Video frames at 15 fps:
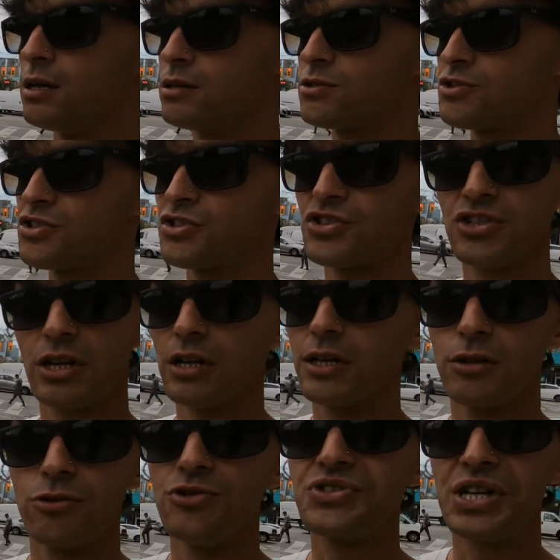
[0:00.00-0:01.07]
just a silly
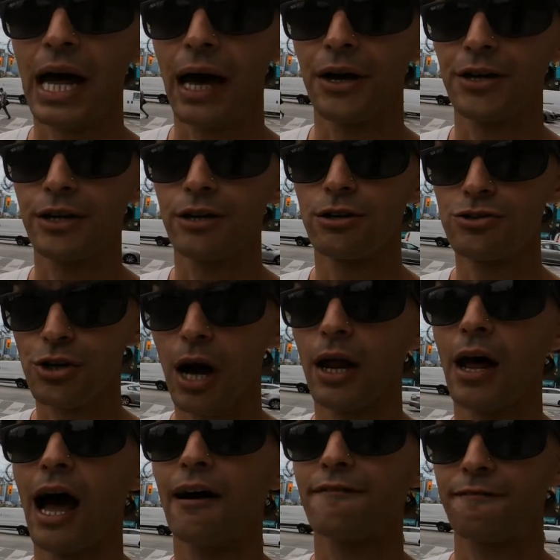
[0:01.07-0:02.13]
goose out here trying
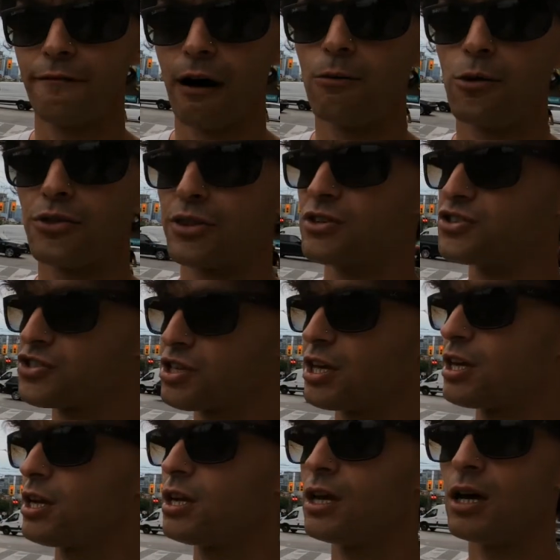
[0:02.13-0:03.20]
to have fun with the
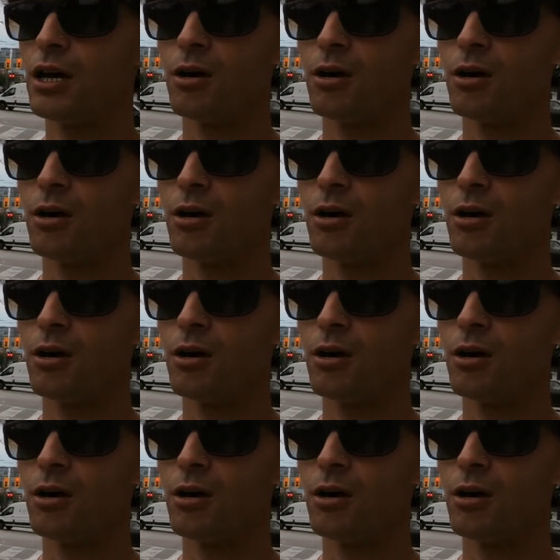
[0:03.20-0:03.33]
city,